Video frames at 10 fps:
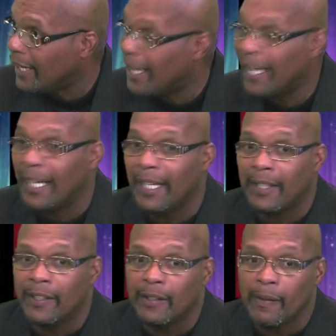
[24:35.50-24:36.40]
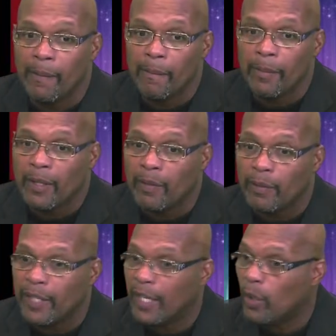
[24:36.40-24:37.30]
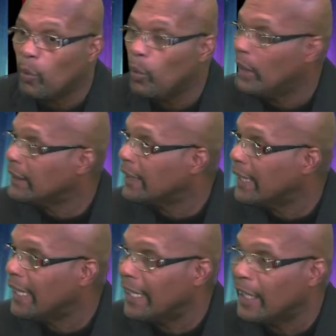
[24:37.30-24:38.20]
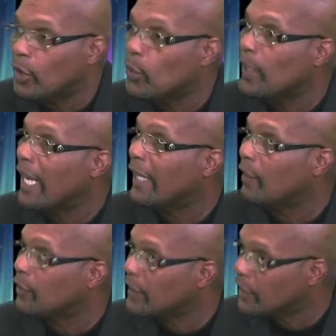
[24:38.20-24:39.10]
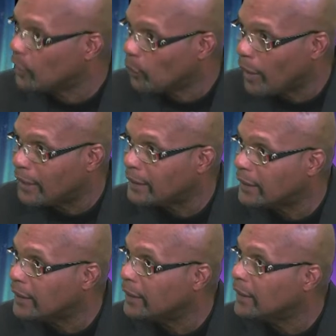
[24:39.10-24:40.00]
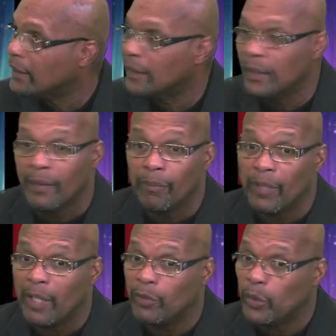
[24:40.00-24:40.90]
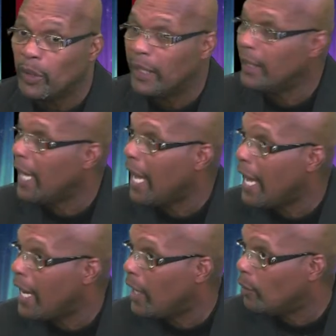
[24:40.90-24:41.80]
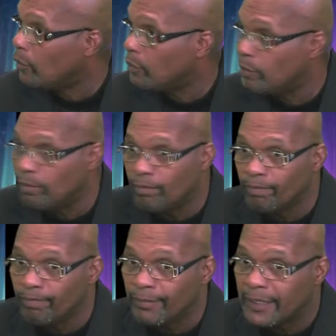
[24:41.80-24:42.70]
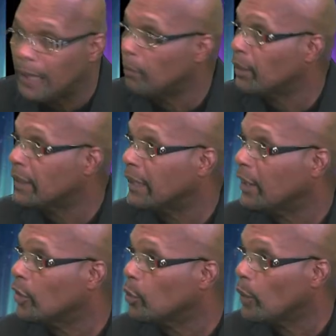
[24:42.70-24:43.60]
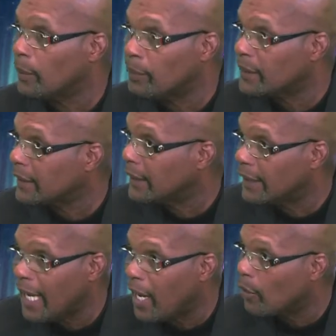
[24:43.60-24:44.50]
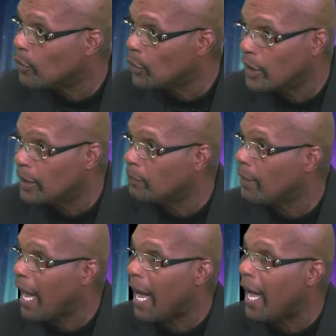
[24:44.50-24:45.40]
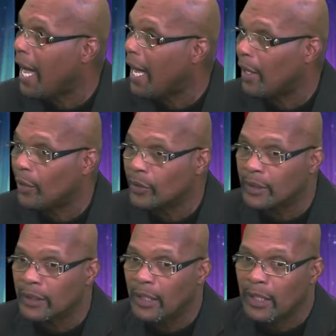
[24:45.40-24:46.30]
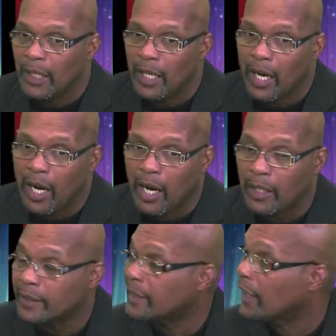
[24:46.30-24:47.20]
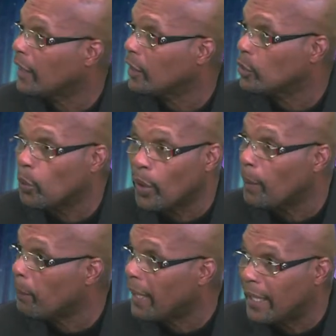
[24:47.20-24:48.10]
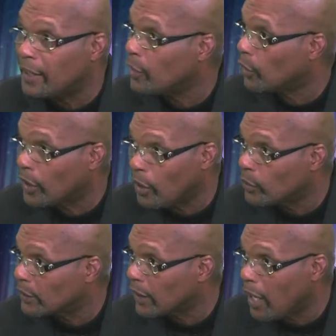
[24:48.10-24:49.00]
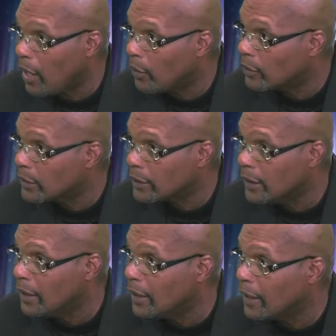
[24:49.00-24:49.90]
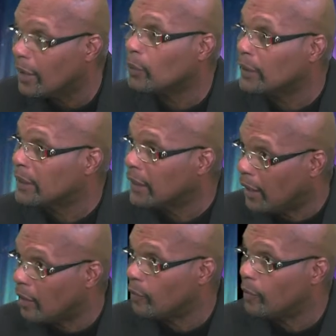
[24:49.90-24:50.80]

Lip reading: And there wasn't any creative situations. If you didn't have 10% or 20% down, you couldn't buy a house. Sellers weren't paying your closing costs. It was tough,